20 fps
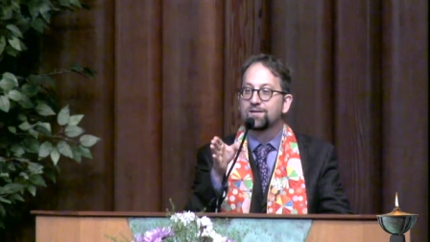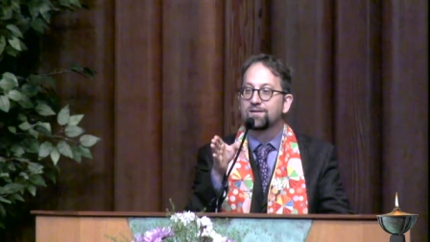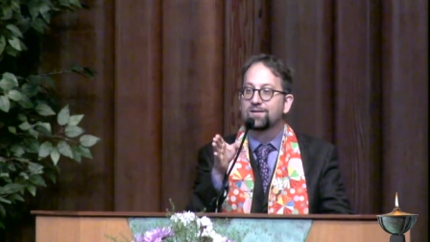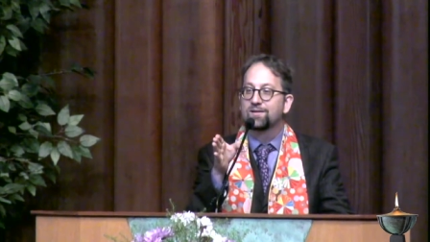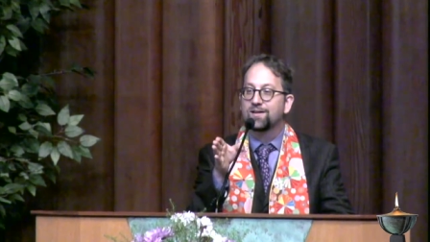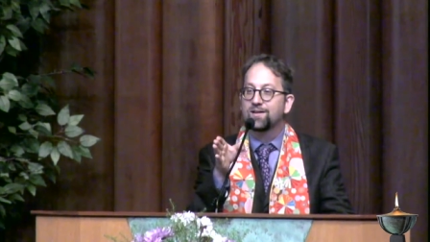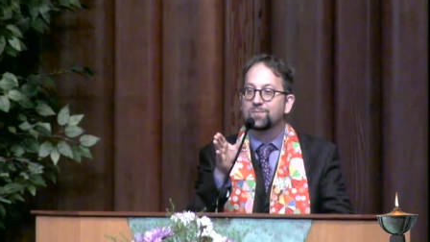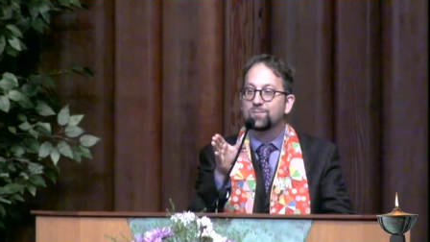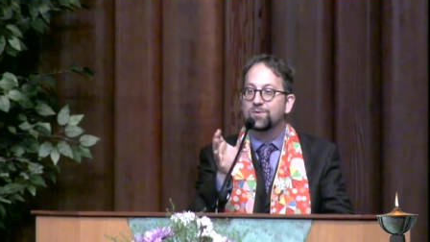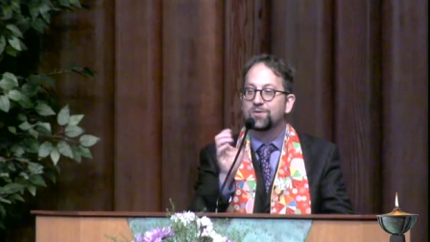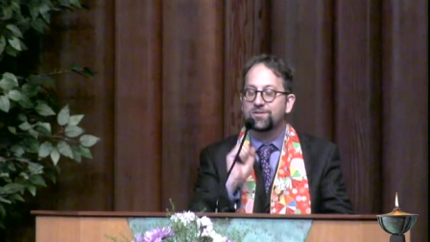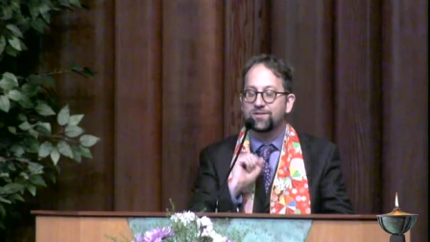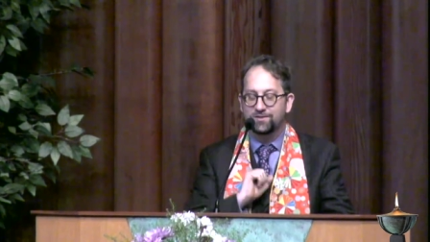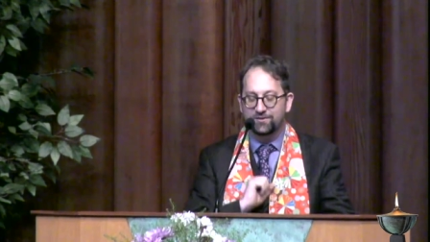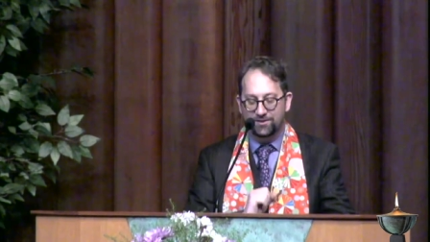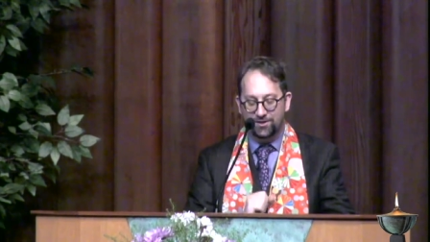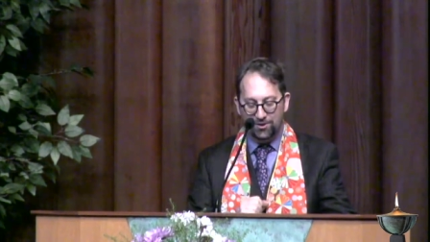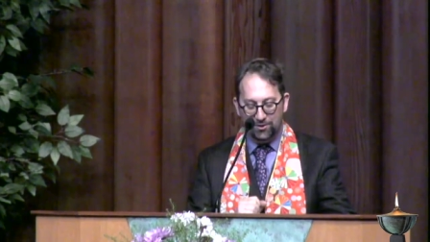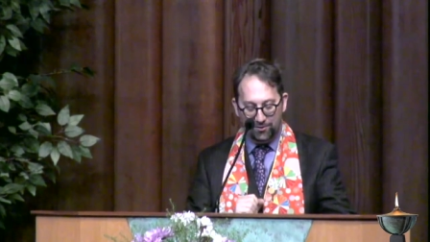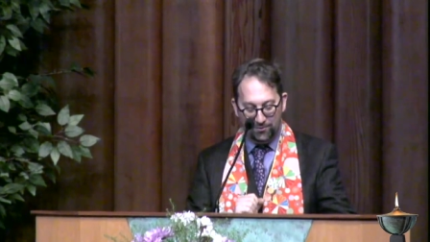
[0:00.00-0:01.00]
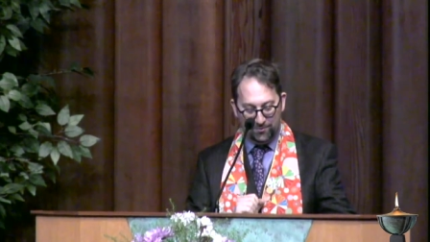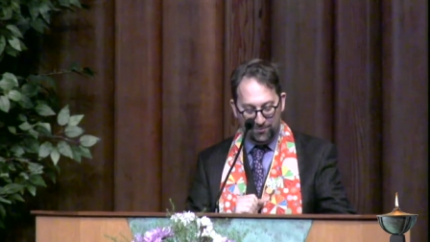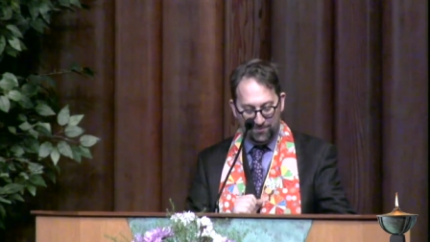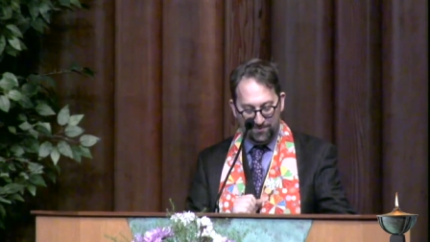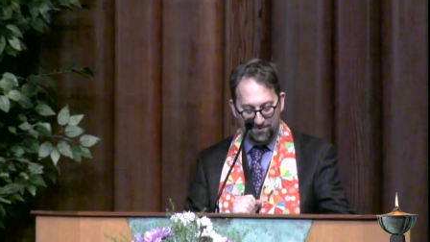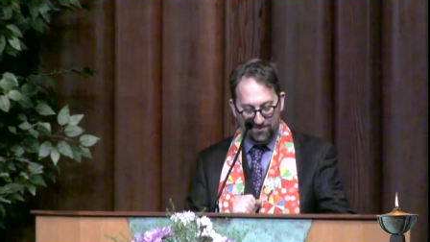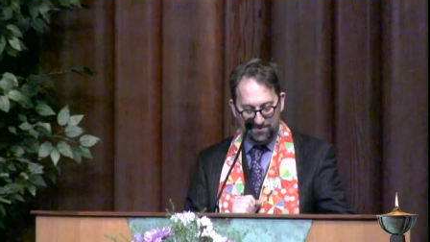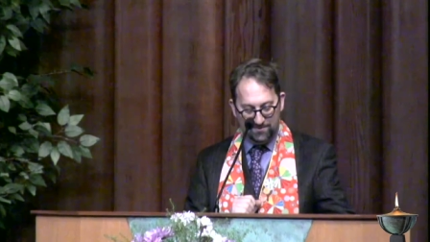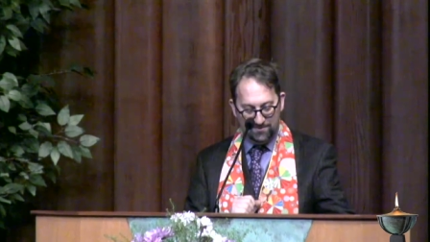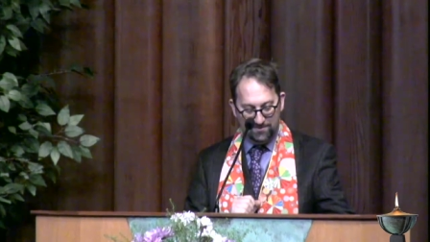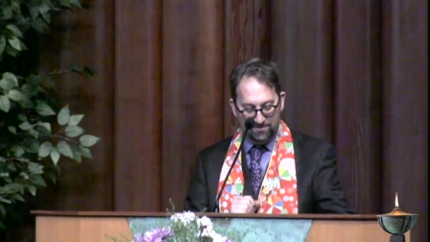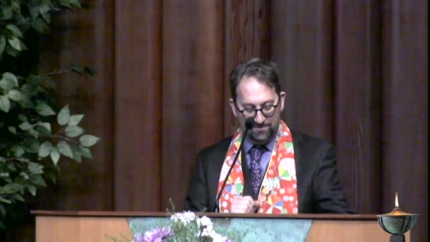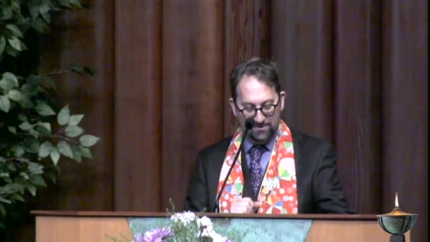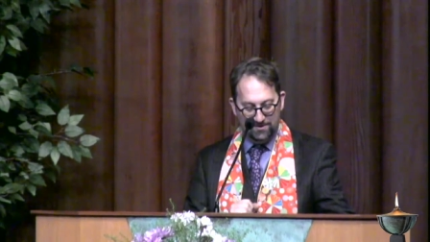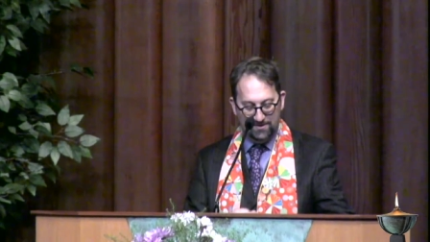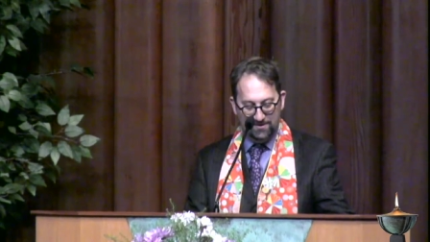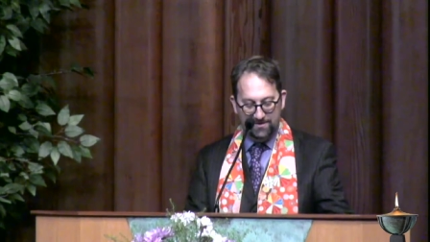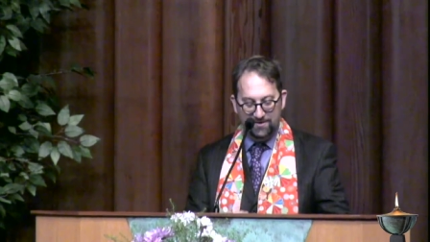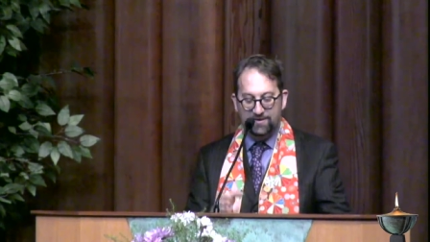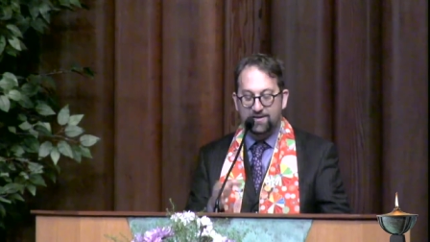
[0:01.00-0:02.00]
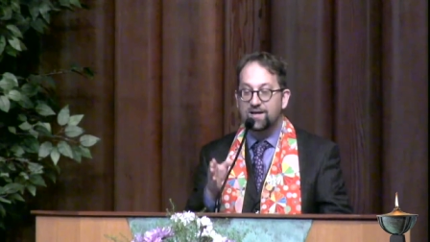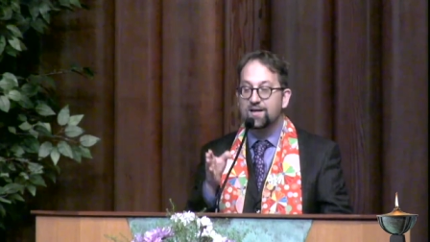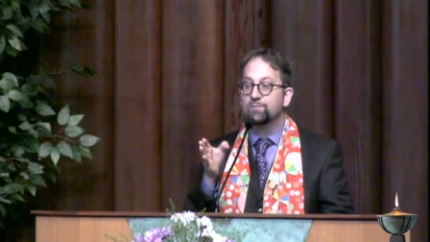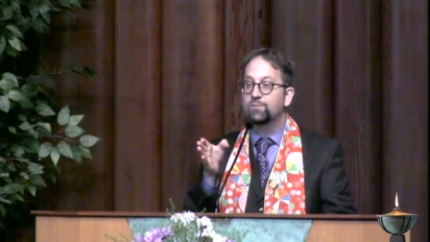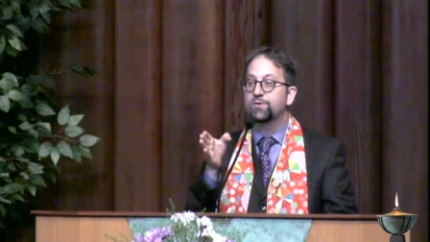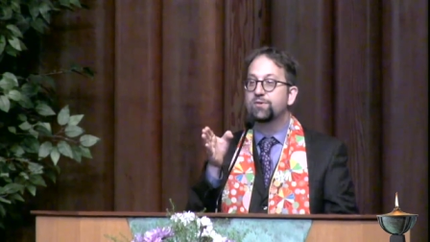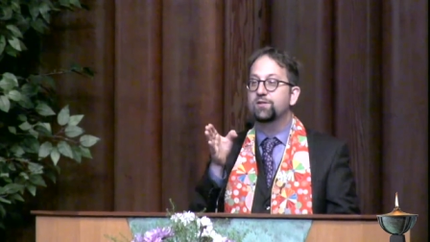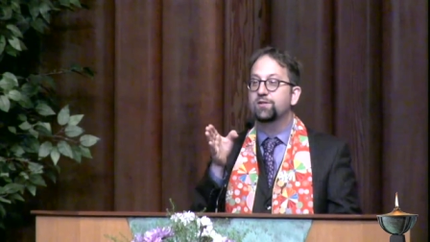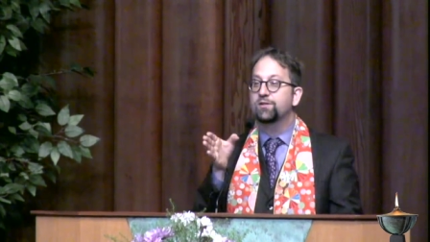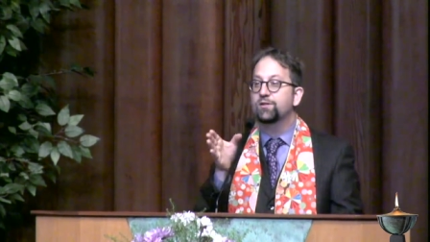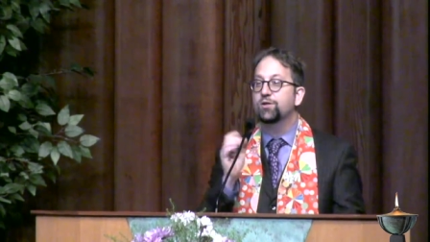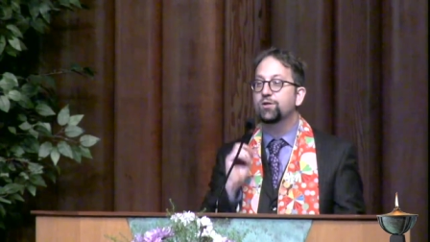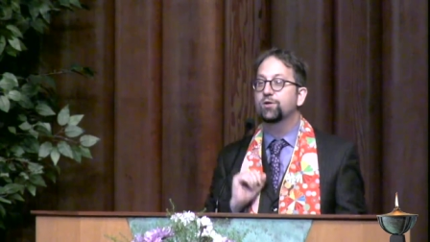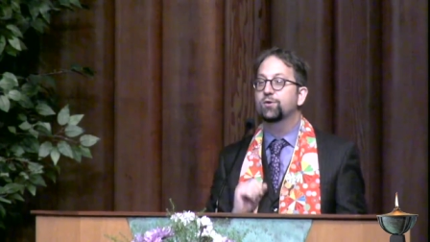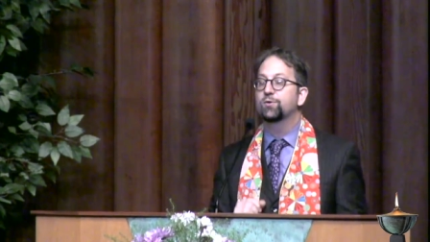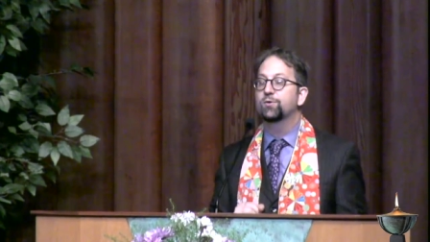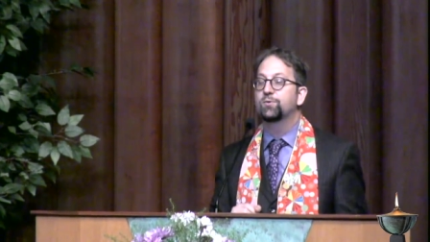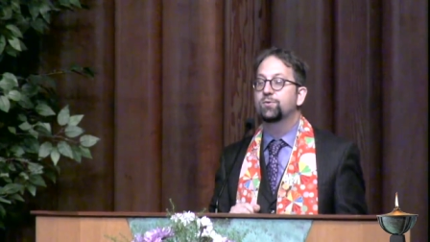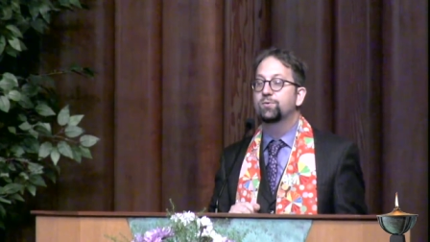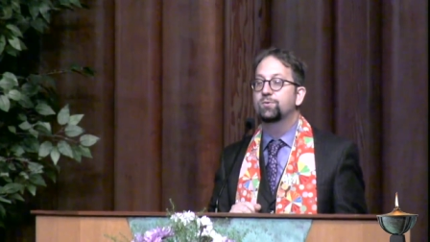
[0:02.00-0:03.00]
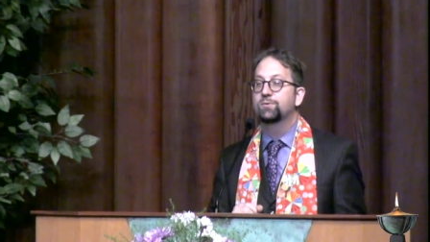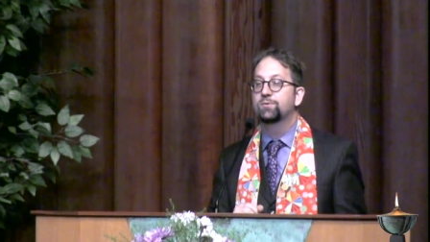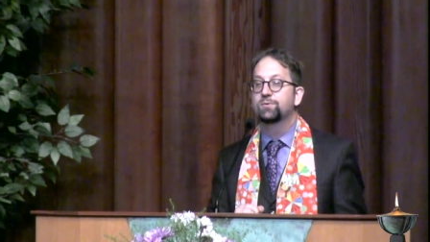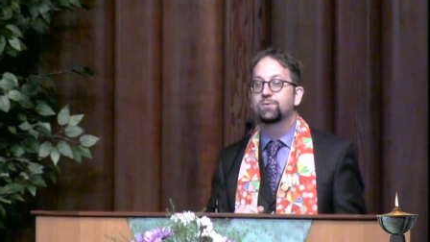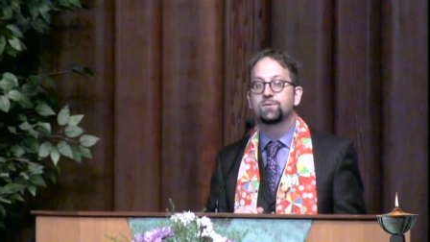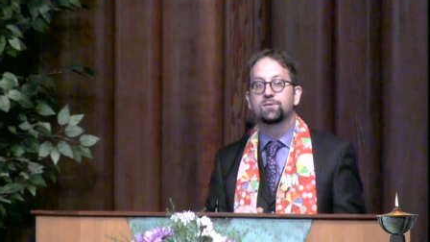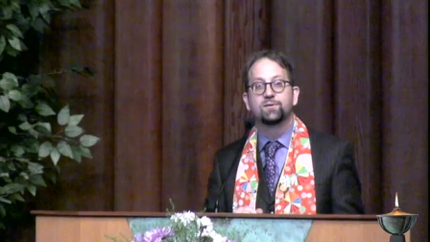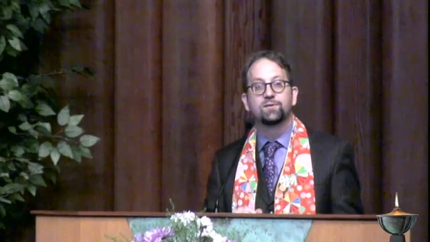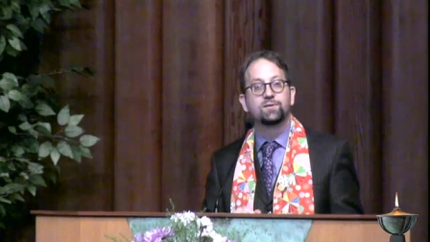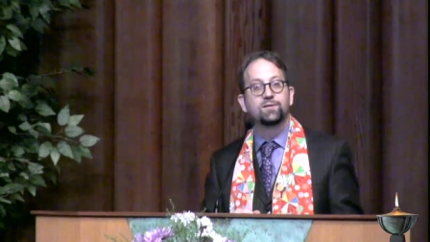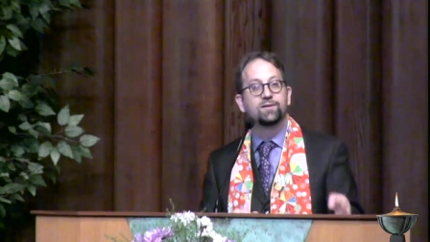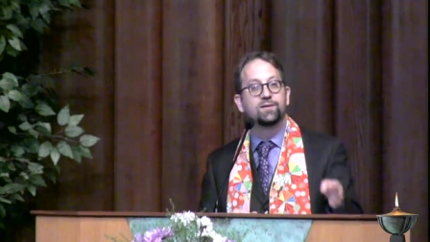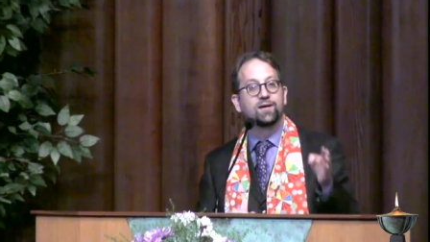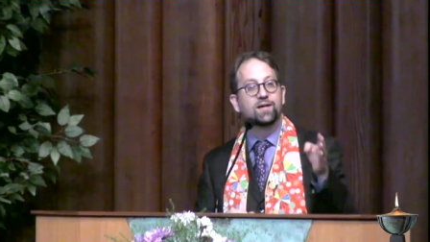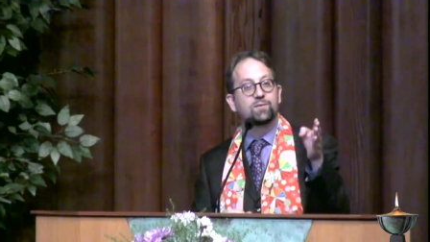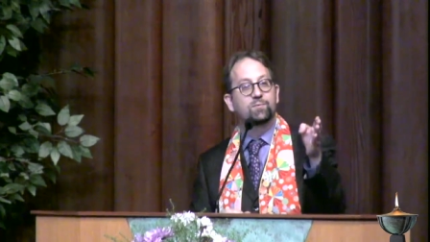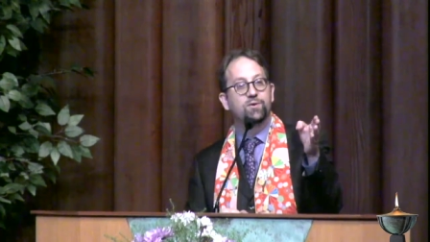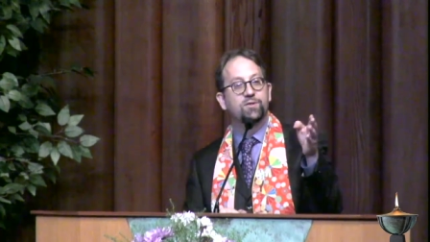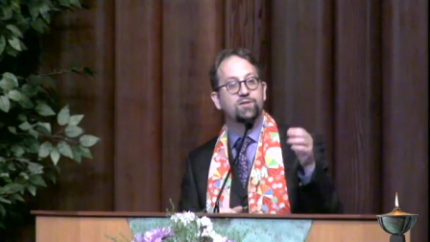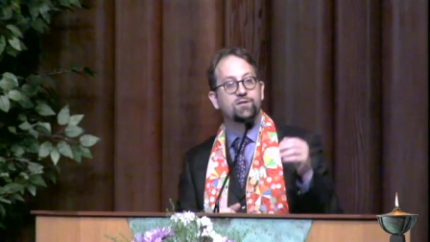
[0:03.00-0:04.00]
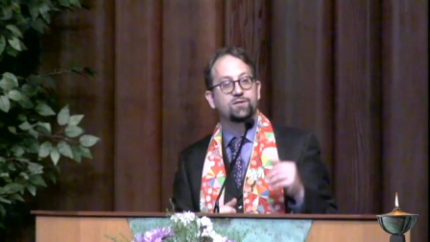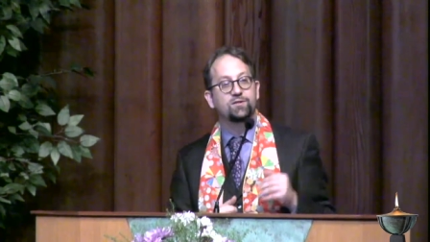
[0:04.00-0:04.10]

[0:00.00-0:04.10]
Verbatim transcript: and within you, and within you, and within